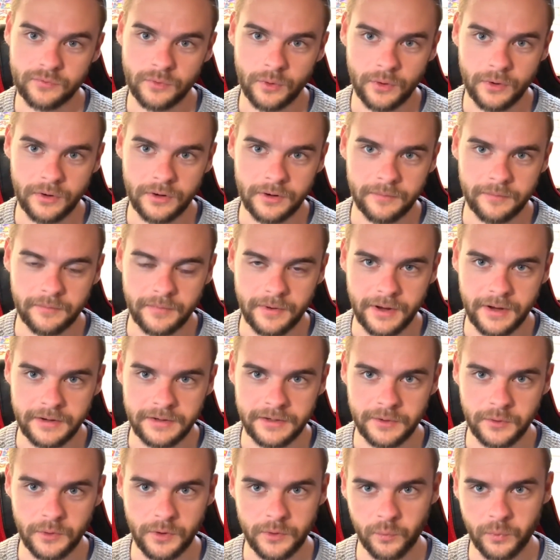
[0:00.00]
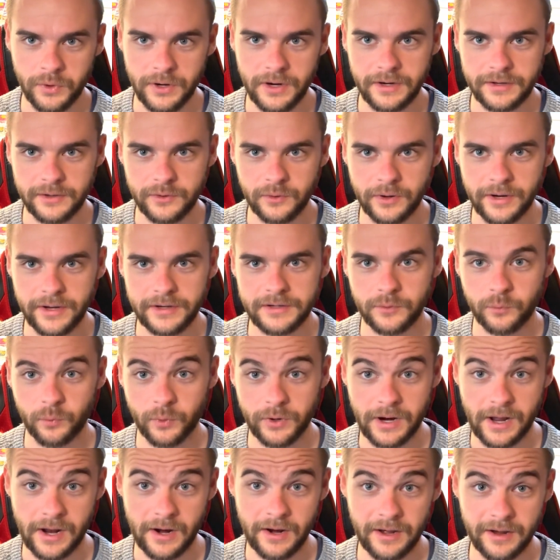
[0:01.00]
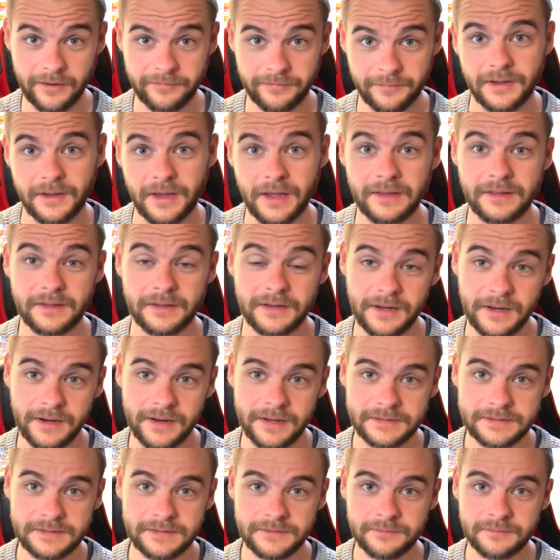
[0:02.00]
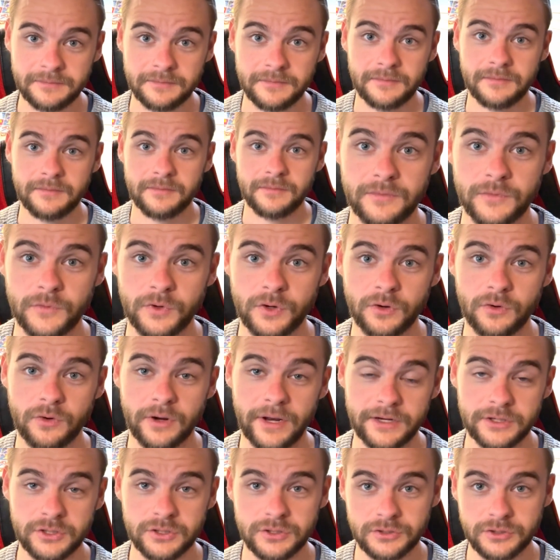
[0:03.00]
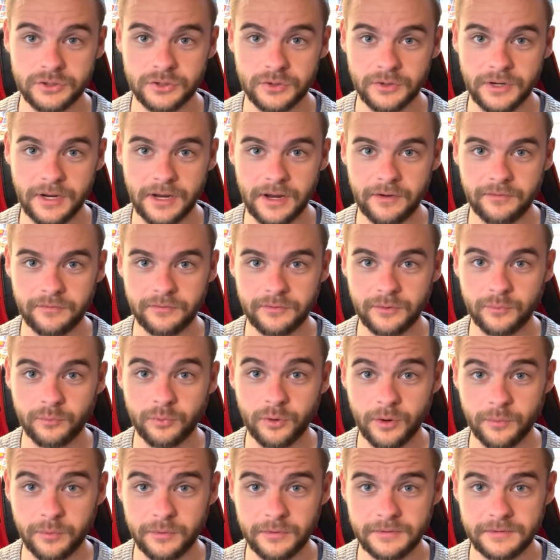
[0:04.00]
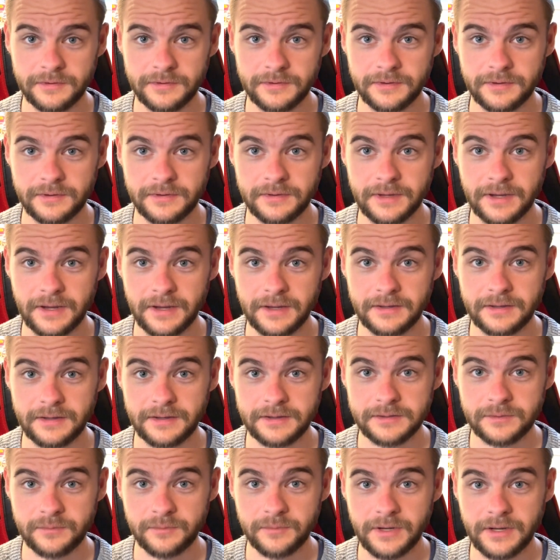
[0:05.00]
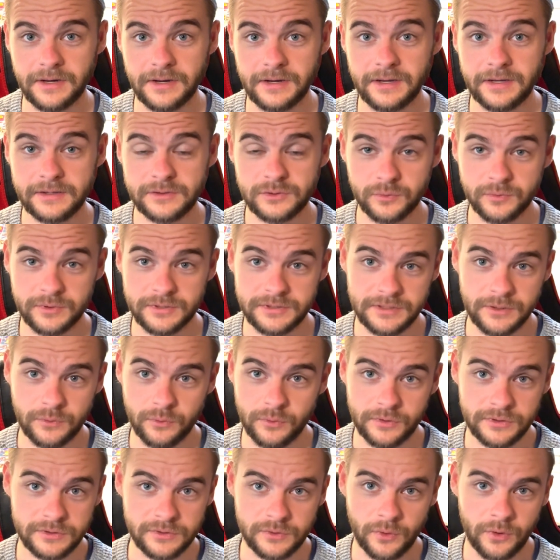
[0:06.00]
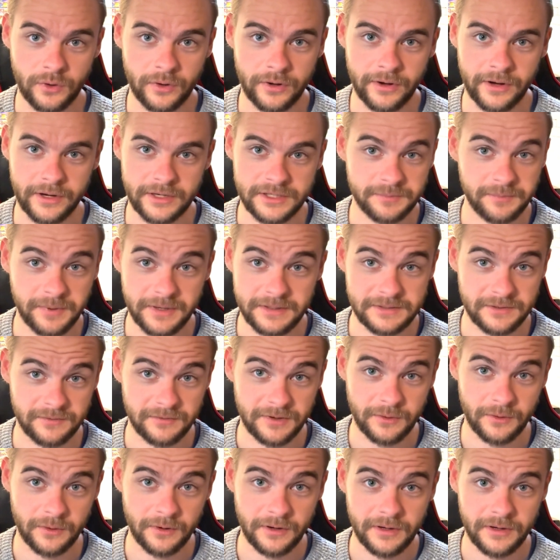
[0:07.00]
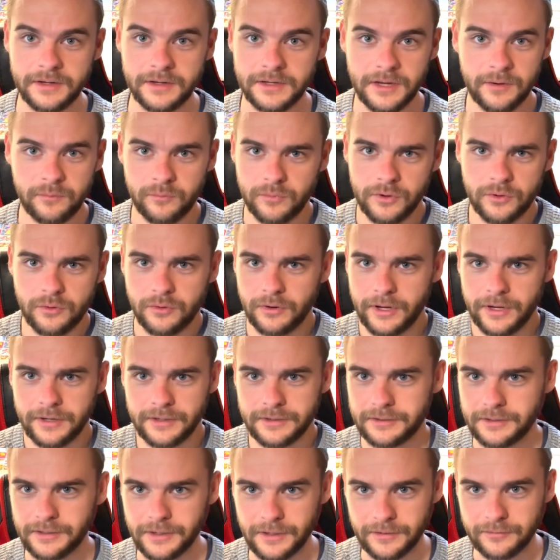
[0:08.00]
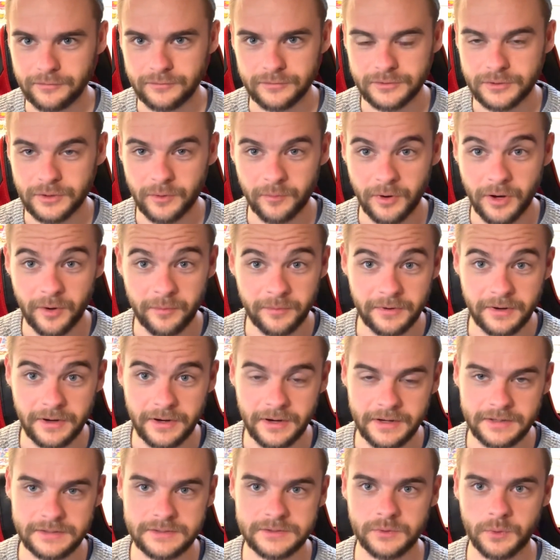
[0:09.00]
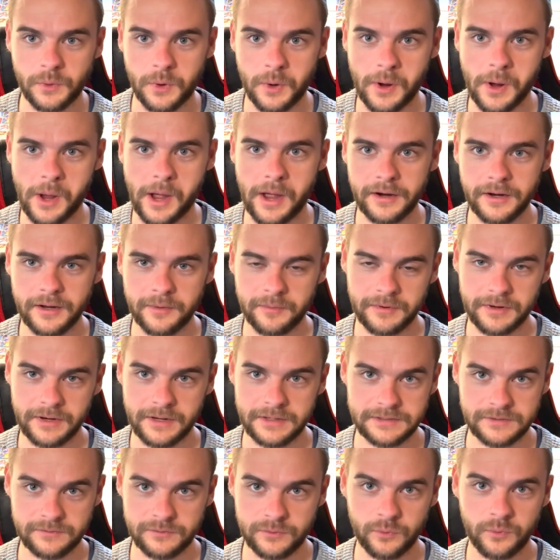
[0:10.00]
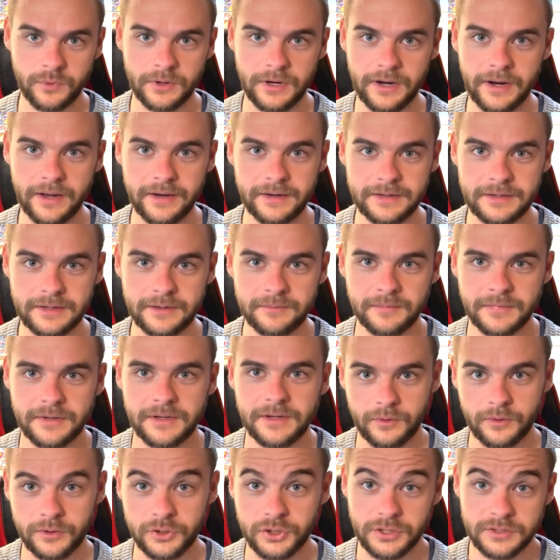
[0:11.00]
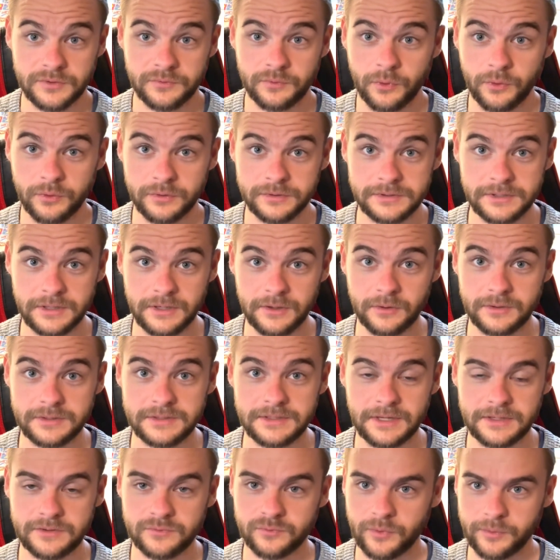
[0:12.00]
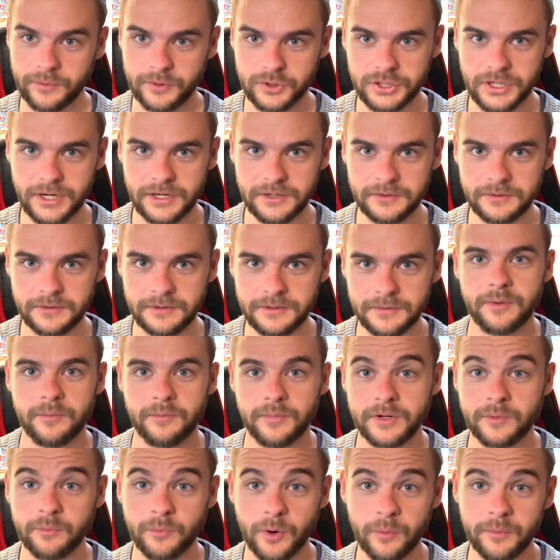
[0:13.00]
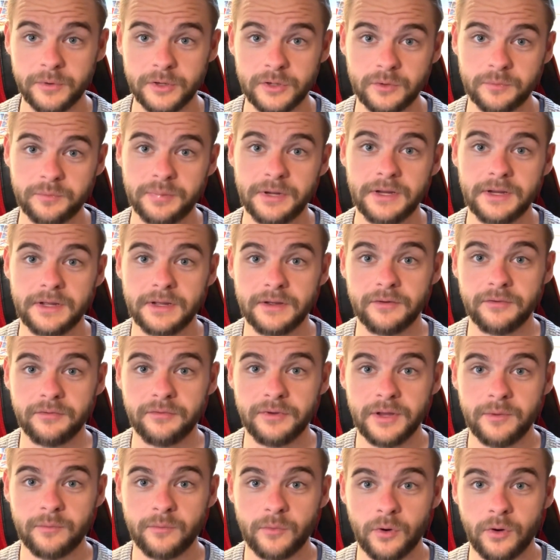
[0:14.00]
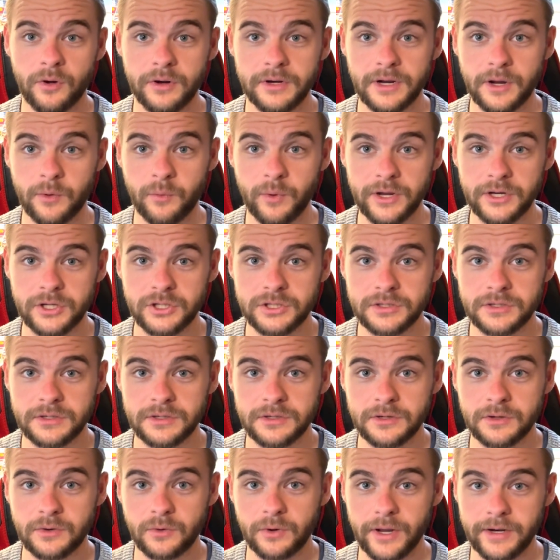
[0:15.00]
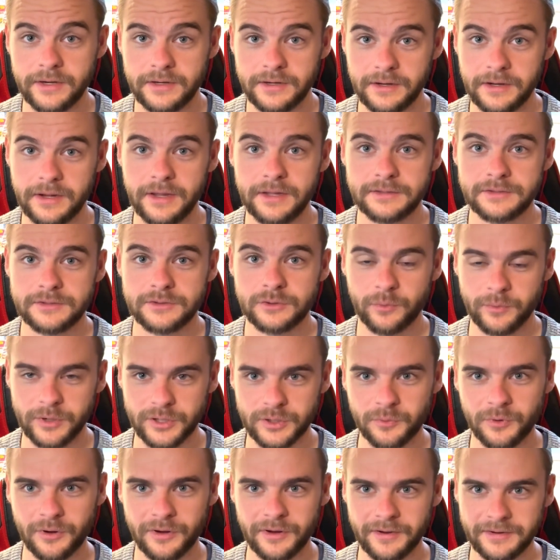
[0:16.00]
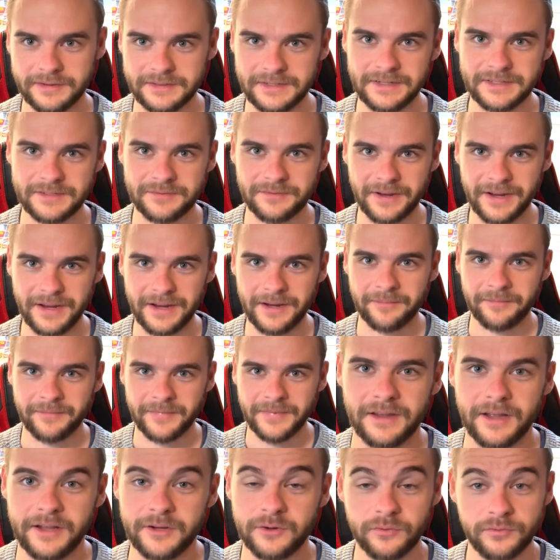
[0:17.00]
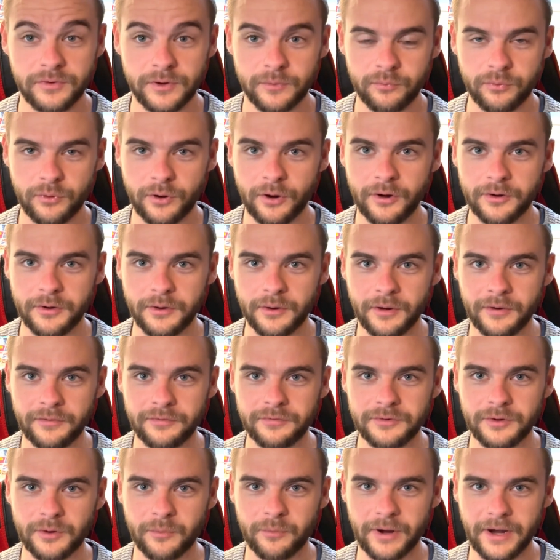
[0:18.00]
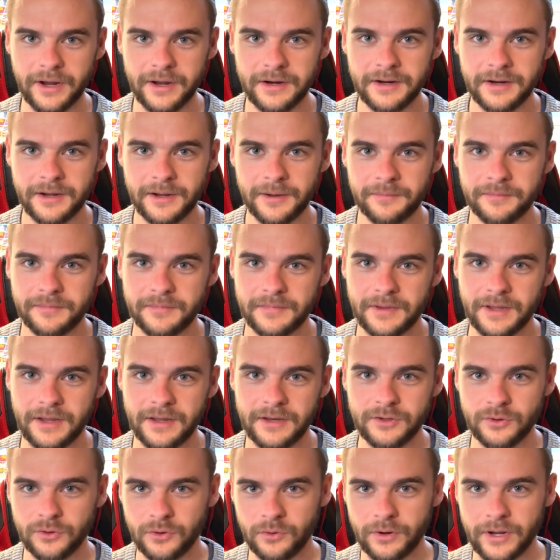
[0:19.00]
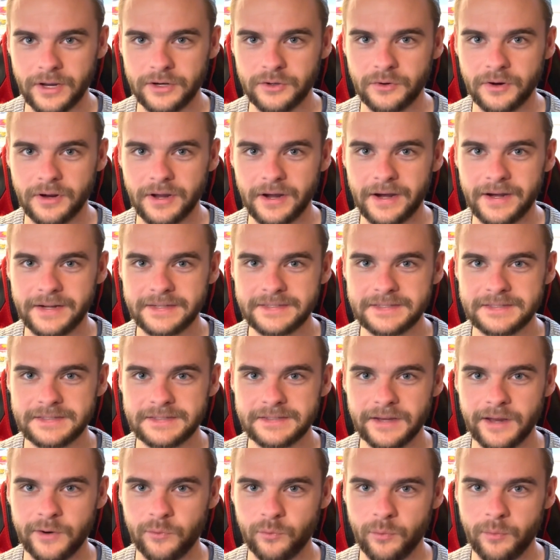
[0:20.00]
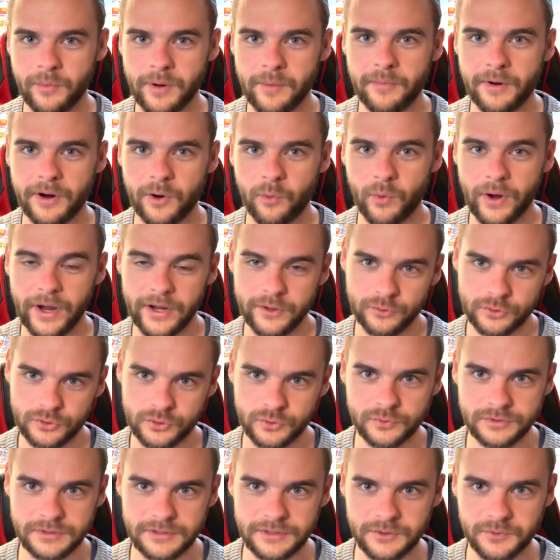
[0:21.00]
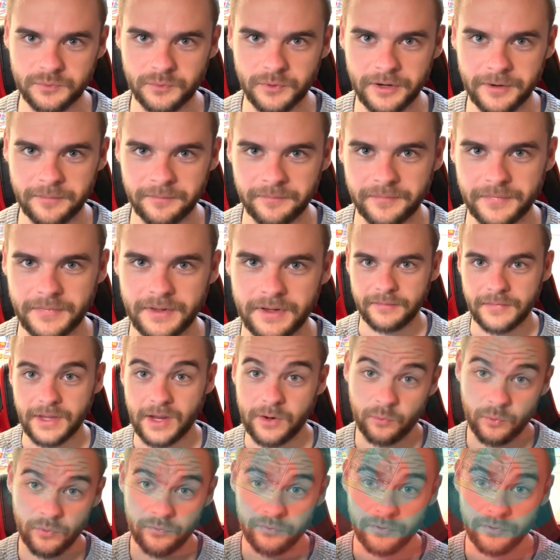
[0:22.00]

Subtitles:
all, I did not really collect what I love. And the key lesson, your collection should have a purpose. That doesn't mean it has to be serious or expensive at all. can be collecting some common cards or uncommon cards if you really like them, or just focusing on sets from your childhood. But the moment you pick a theme or direction, collecting gets so much more satisfying. And you feel proud of your binder, and you look at your cards and remember why you choose each one. And with